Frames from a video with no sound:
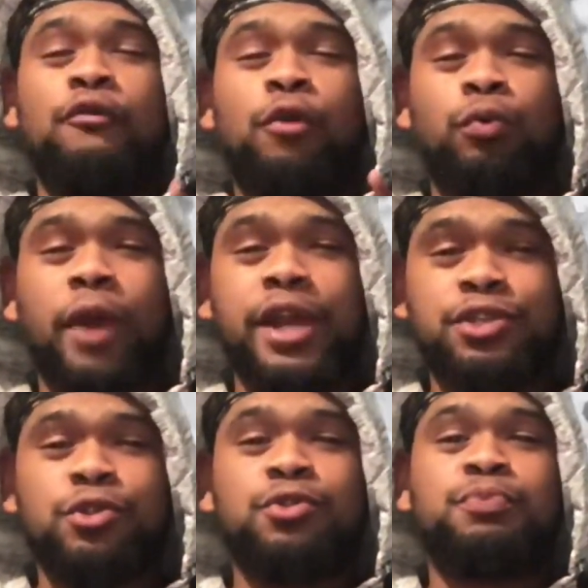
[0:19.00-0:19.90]
for
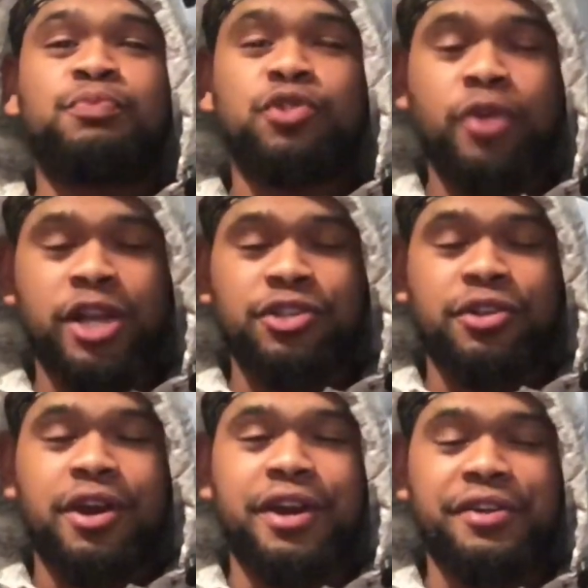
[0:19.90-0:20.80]
Rachel's Treasure
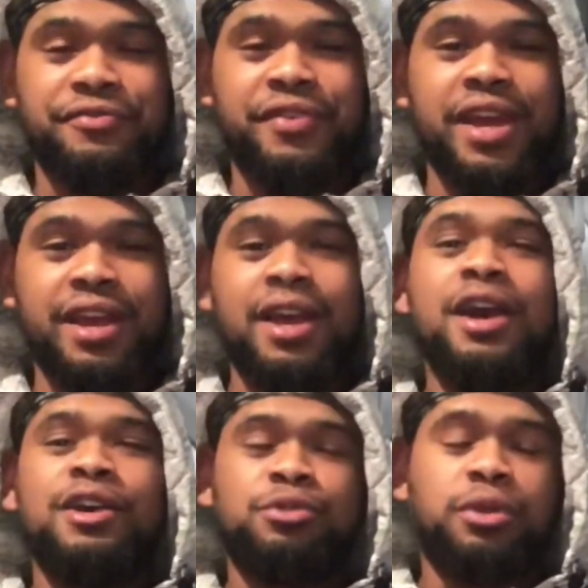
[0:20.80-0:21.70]
Hunt event.
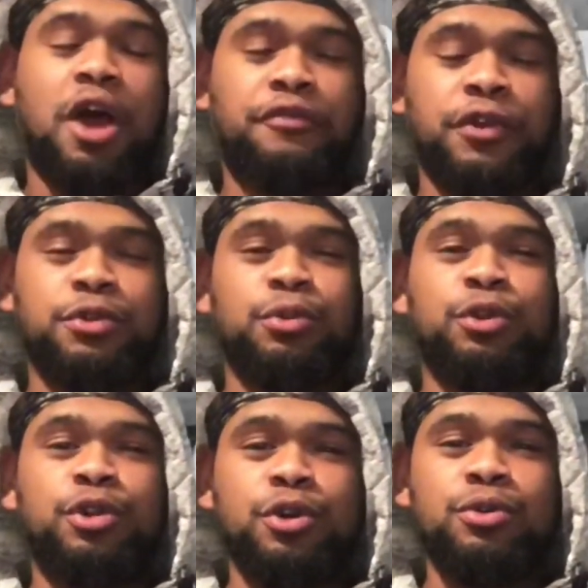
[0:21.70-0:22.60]
So without further
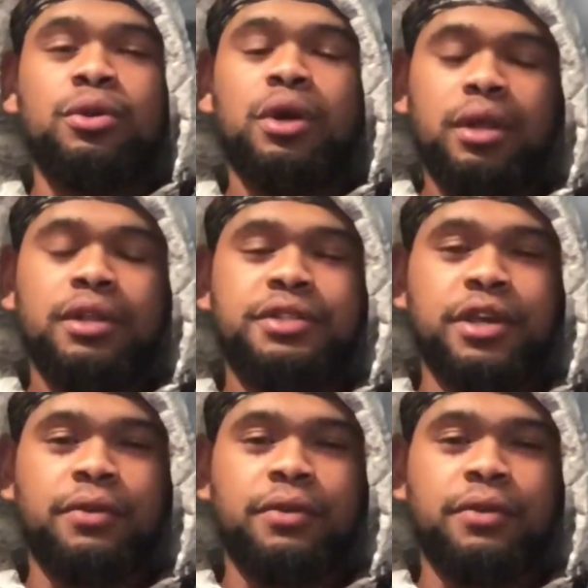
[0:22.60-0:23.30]
ado, let's get